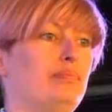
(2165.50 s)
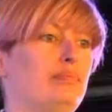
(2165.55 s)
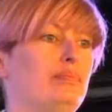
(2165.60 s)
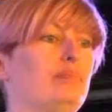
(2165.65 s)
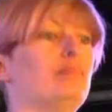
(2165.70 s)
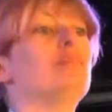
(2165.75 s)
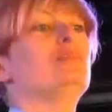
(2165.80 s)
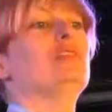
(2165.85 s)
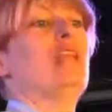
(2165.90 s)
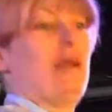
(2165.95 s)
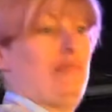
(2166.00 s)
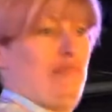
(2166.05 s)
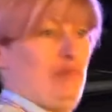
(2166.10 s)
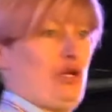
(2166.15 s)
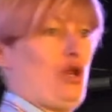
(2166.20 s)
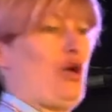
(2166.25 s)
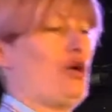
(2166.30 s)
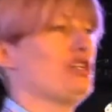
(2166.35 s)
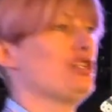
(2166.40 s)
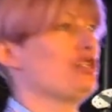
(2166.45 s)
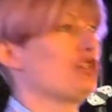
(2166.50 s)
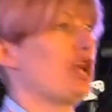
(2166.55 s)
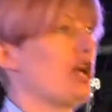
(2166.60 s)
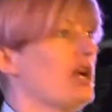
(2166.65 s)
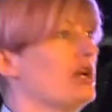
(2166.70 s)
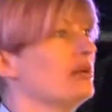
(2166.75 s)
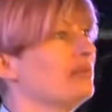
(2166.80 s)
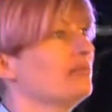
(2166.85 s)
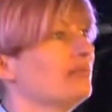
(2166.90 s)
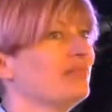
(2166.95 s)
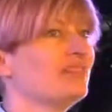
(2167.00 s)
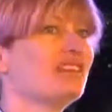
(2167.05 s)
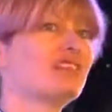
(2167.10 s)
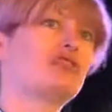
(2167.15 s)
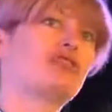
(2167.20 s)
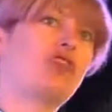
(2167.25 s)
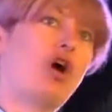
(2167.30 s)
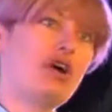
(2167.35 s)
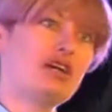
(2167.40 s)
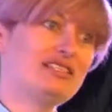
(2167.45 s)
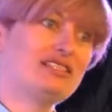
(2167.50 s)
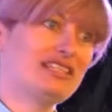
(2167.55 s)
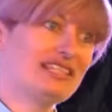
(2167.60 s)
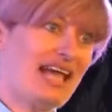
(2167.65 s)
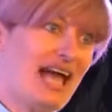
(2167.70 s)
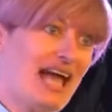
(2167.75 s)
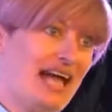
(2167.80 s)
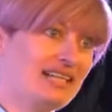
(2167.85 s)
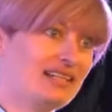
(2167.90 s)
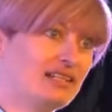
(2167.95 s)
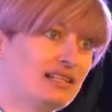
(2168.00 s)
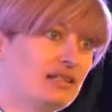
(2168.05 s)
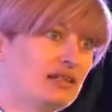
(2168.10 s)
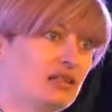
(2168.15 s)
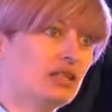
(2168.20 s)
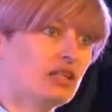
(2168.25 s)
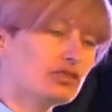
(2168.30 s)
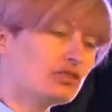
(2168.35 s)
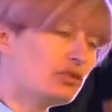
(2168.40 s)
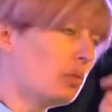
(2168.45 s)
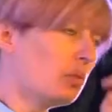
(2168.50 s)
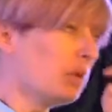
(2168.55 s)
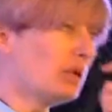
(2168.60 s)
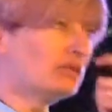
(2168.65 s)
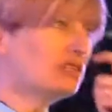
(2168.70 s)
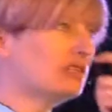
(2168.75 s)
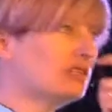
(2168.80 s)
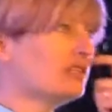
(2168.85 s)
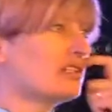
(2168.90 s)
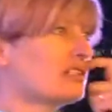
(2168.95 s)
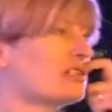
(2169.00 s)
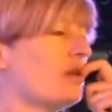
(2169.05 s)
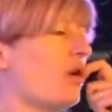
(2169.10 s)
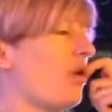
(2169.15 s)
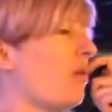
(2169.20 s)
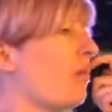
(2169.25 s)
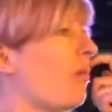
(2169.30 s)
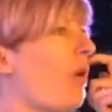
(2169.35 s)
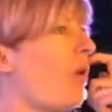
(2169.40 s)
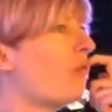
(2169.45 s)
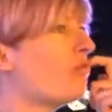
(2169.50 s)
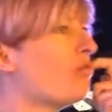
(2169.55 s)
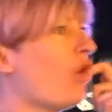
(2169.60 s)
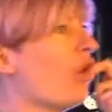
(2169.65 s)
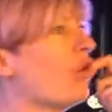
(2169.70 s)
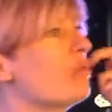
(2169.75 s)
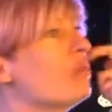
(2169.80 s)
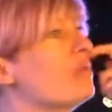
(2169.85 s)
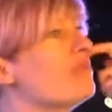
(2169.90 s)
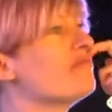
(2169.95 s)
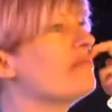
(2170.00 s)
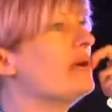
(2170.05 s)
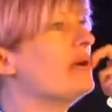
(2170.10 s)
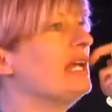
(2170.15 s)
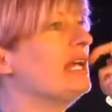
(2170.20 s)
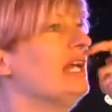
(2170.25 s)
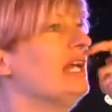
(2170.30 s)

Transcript: nebulizer died again. So wonder there's not more wrong with me.